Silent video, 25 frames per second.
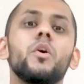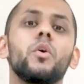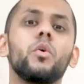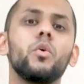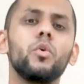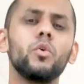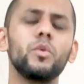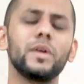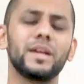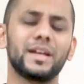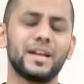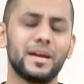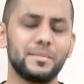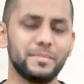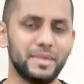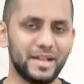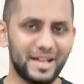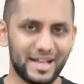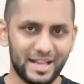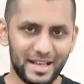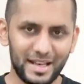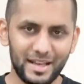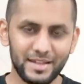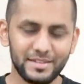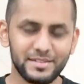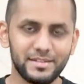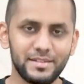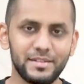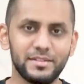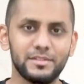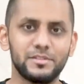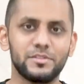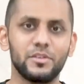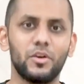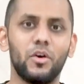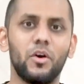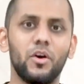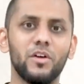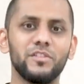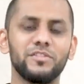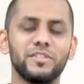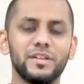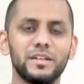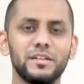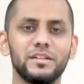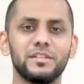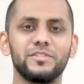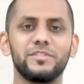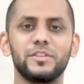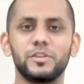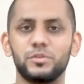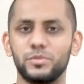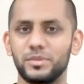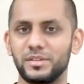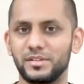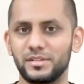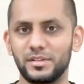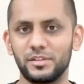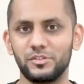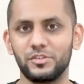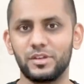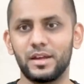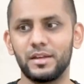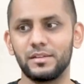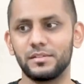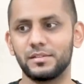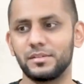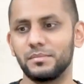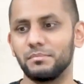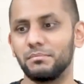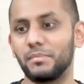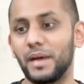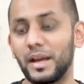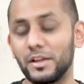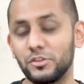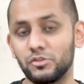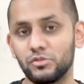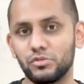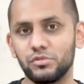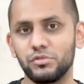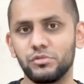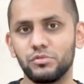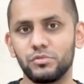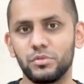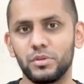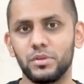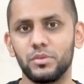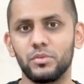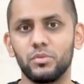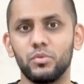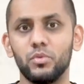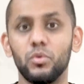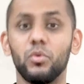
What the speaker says: Or it can be classes of individuals, such as my children,